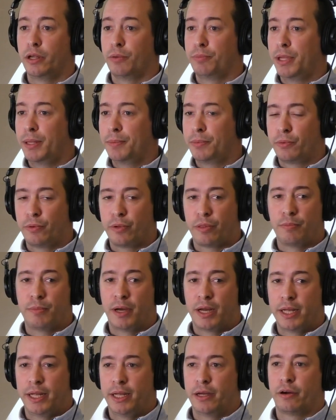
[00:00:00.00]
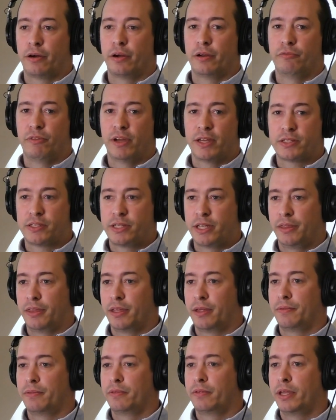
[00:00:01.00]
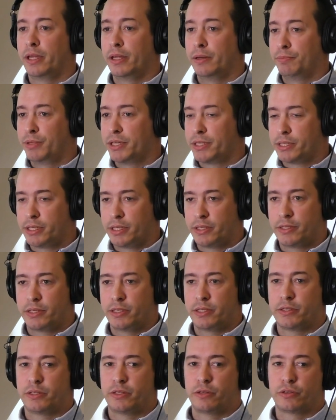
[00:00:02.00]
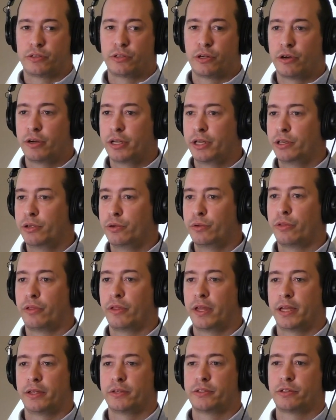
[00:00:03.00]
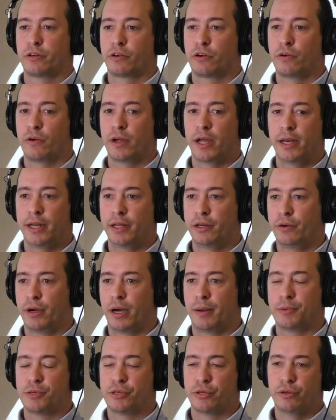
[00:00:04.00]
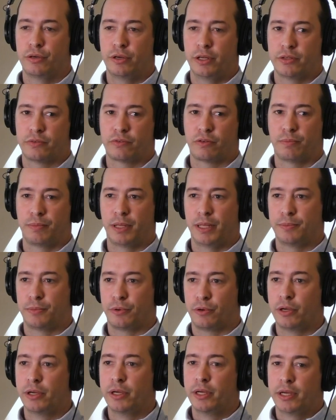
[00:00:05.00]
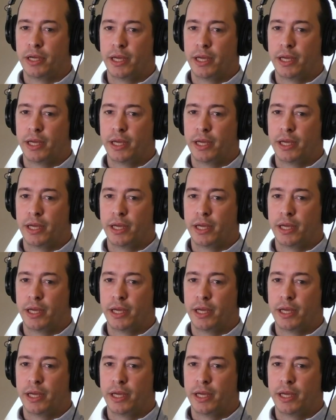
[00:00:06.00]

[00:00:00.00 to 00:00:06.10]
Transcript: people with money are investing them in businesses. They're starting new things. They're creating new opportunities for people.